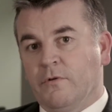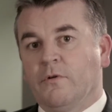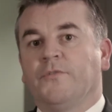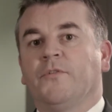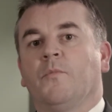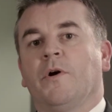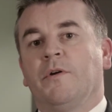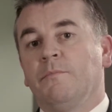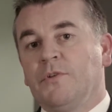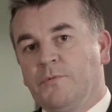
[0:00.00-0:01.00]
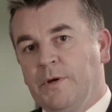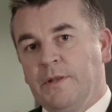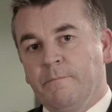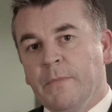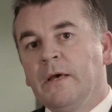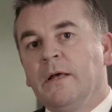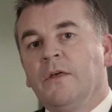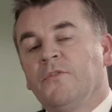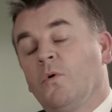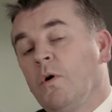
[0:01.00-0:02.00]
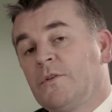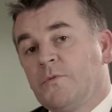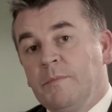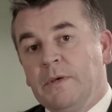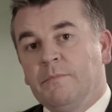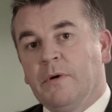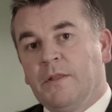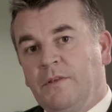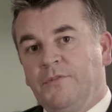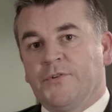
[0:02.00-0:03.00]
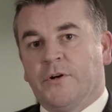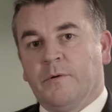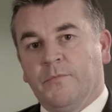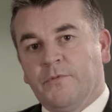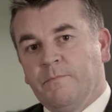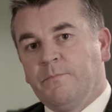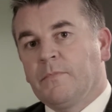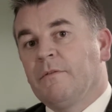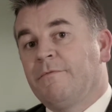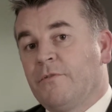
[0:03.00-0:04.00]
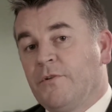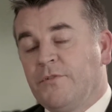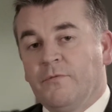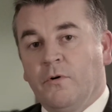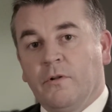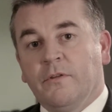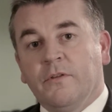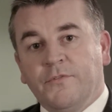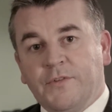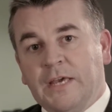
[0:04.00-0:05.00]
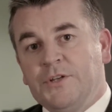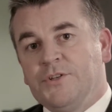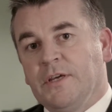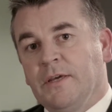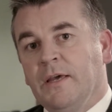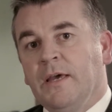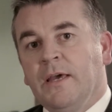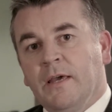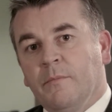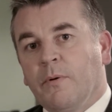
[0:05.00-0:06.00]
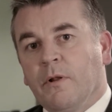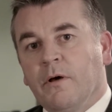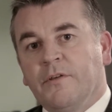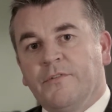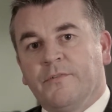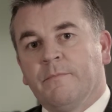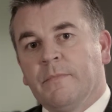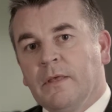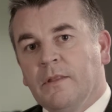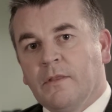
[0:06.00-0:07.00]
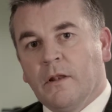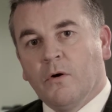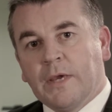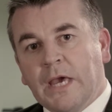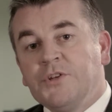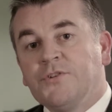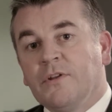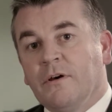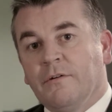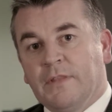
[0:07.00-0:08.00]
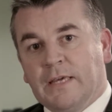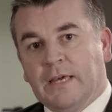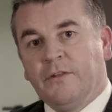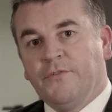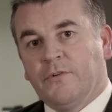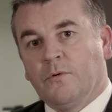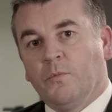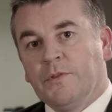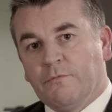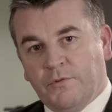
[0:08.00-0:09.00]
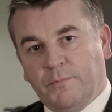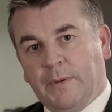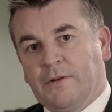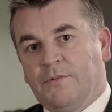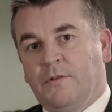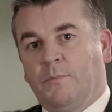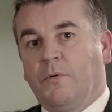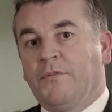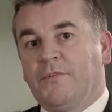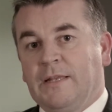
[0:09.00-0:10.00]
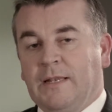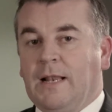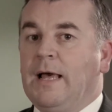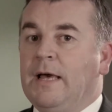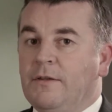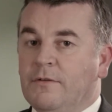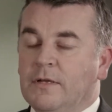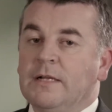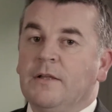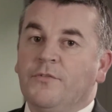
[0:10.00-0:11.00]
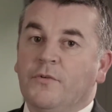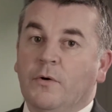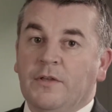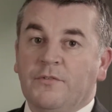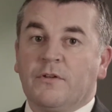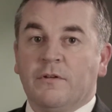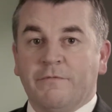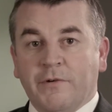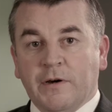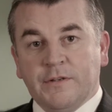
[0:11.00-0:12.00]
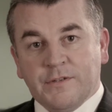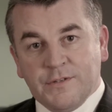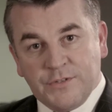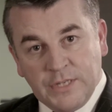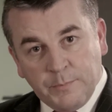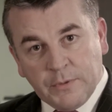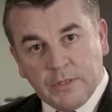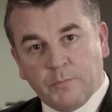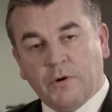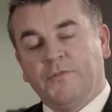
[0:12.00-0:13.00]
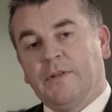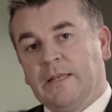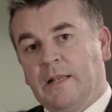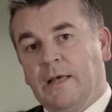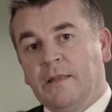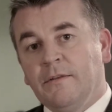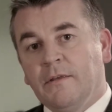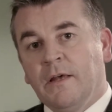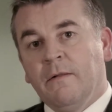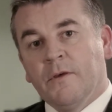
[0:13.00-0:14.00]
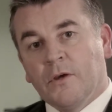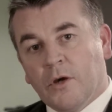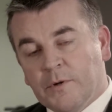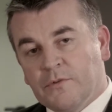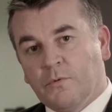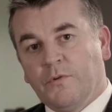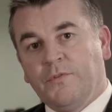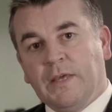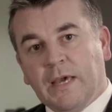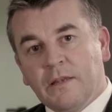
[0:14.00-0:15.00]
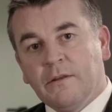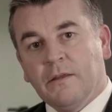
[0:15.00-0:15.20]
or somewhere in between. So what do we mean by these terms? First of all, staging implies the location of the cancer with respect to the prostate gland. So is it confined deep in the prostate gland, coming towards the